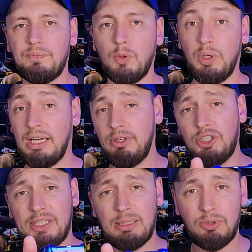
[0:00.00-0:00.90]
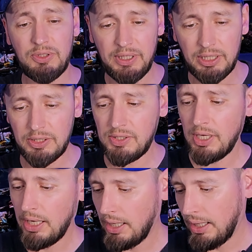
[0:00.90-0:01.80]
We have adjustable triggers.
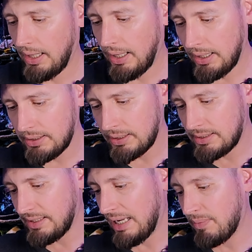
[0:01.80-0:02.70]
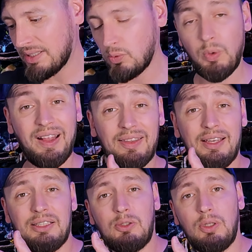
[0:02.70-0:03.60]
And same as with the
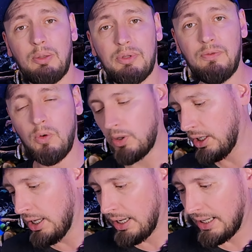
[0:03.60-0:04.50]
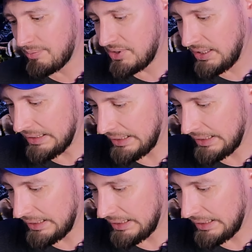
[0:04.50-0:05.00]
controller before, I'm seeing